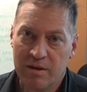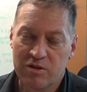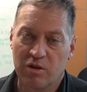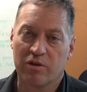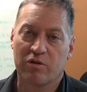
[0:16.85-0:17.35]

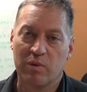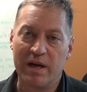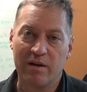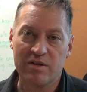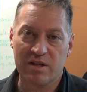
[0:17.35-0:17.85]
So the
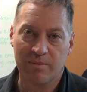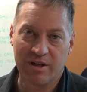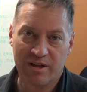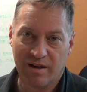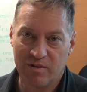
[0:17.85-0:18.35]
three areas I'm
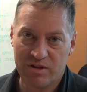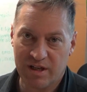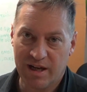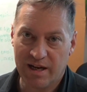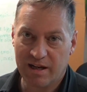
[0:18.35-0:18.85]
going to cover
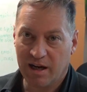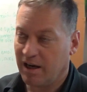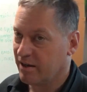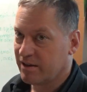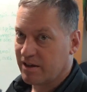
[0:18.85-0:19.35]
today
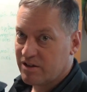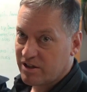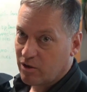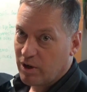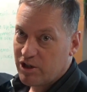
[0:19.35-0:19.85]
on
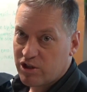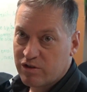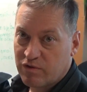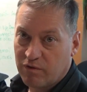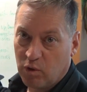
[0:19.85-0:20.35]

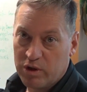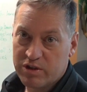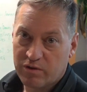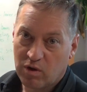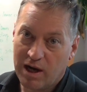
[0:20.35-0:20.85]
considerations for
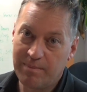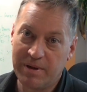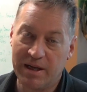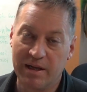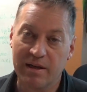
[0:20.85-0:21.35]
voice over
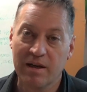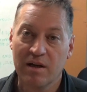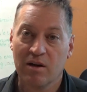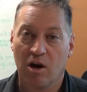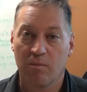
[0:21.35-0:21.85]
IP
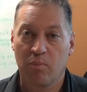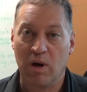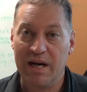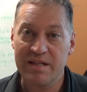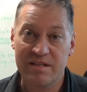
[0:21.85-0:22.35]
are
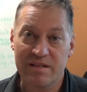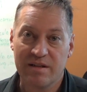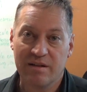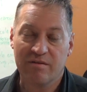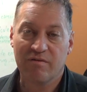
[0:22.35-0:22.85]
price,